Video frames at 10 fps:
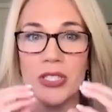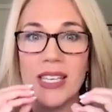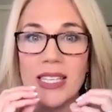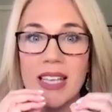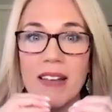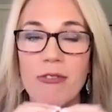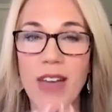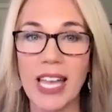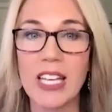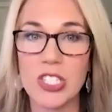these
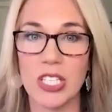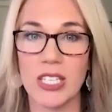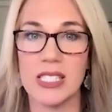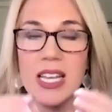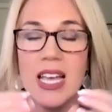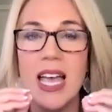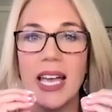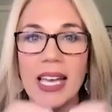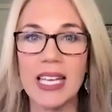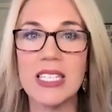evangelists
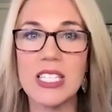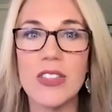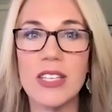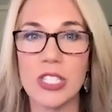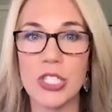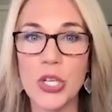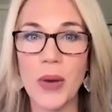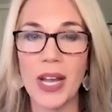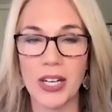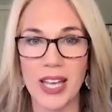into this new
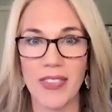area.